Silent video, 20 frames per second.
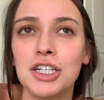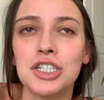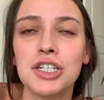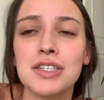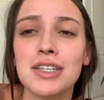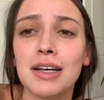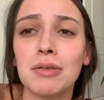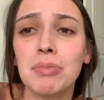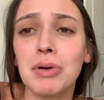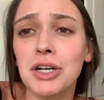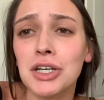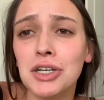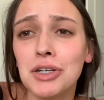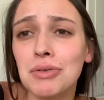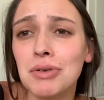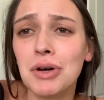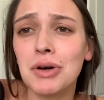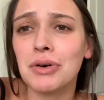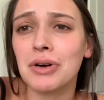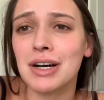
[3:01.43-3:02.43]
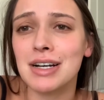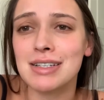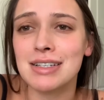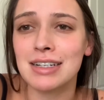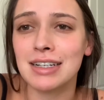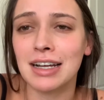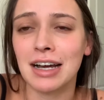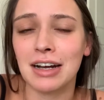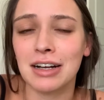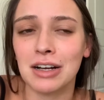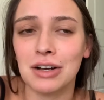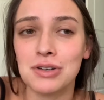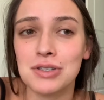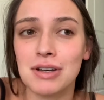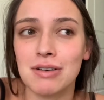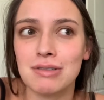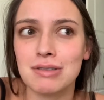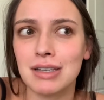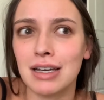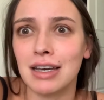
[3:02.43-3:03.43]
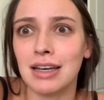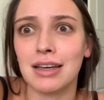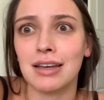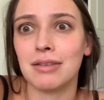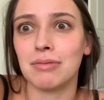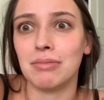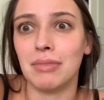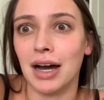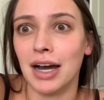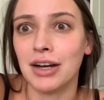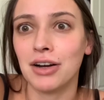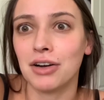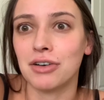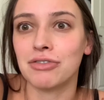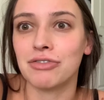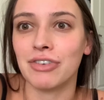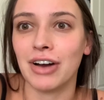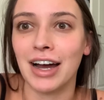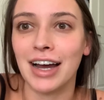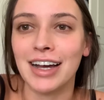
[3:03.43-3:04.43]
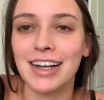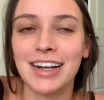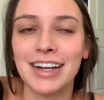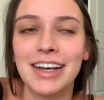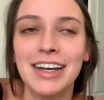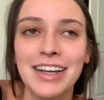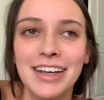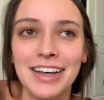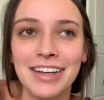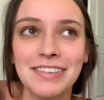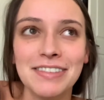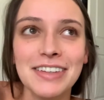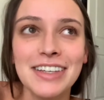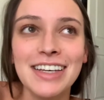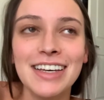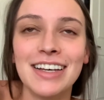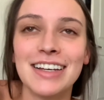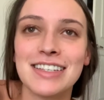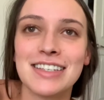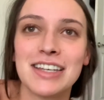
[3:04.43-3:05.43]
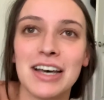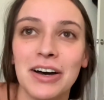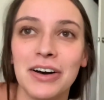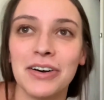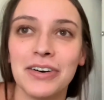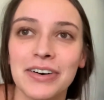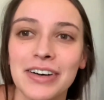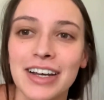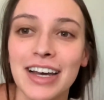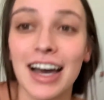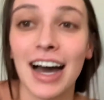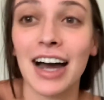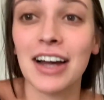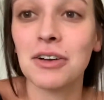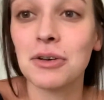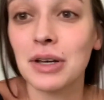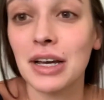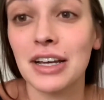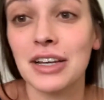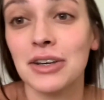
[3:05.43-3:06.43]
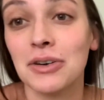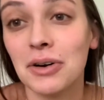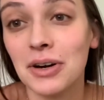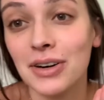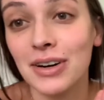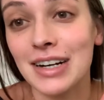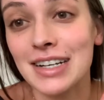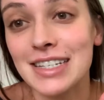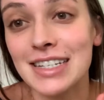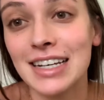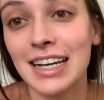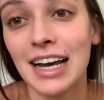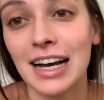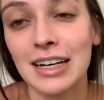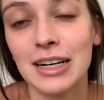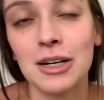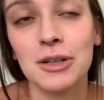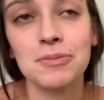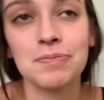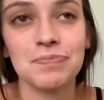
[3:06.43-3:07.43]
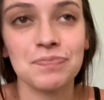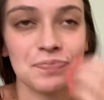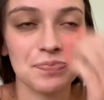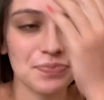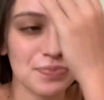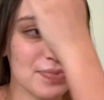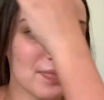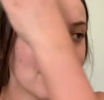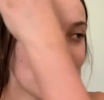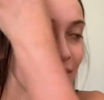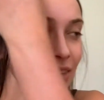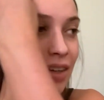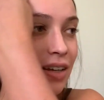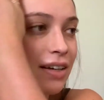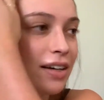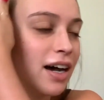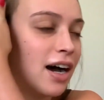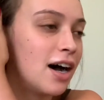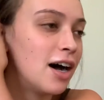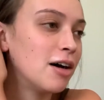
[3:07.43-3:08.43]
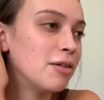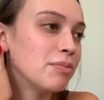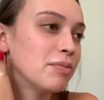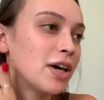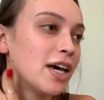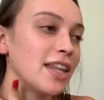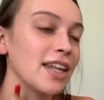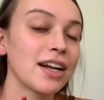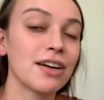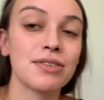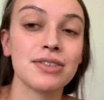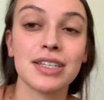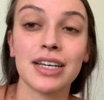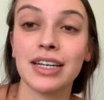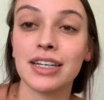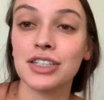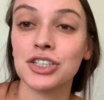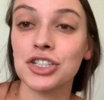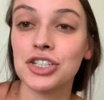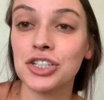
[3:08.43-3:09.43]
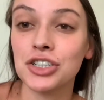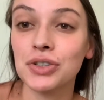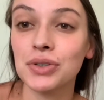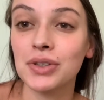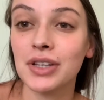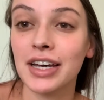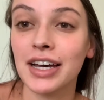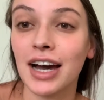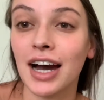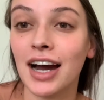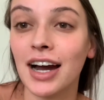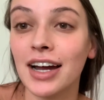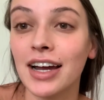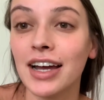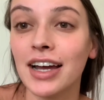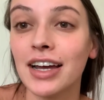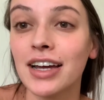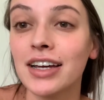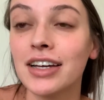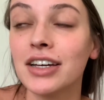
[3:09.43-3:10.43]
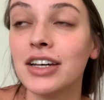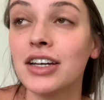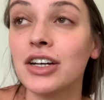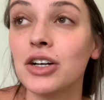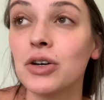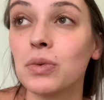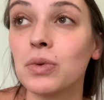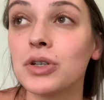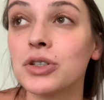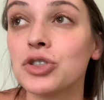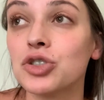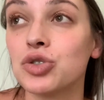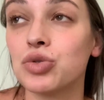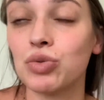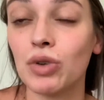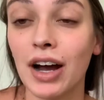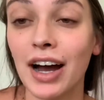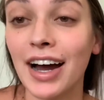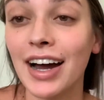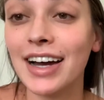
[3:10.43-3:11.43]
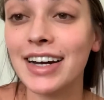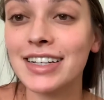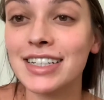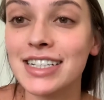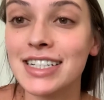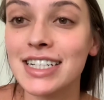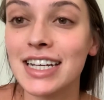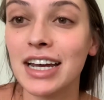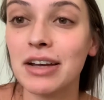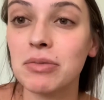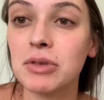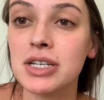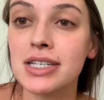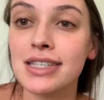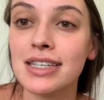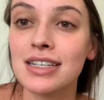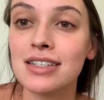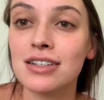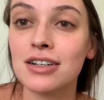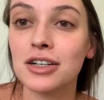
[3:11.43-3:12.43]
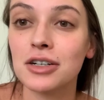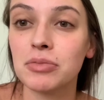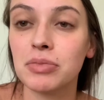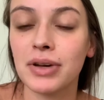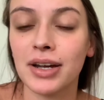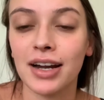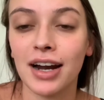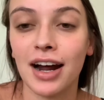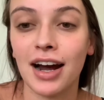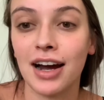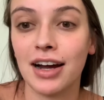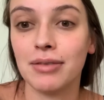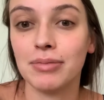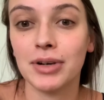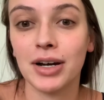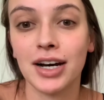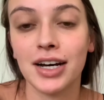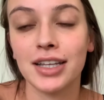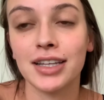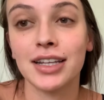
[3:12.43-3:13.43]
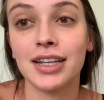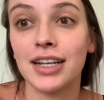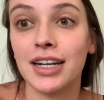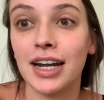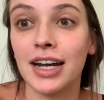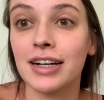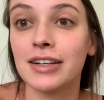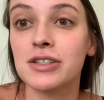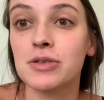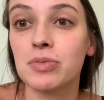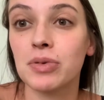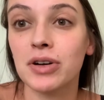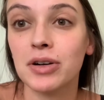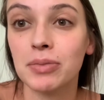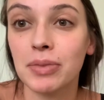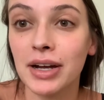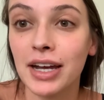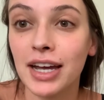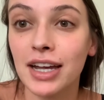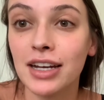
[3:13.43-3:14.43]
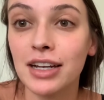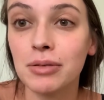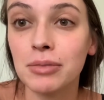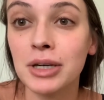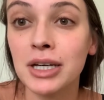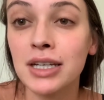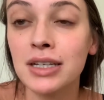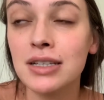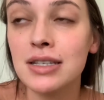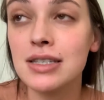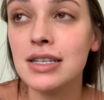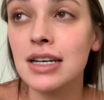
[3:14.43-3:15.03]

like, but crested geckos. I was like, mine are fine. So I don't get your crested gecko. And then I was like, shoot, like I will try to tame this lizard, but I'm not an expert by any means.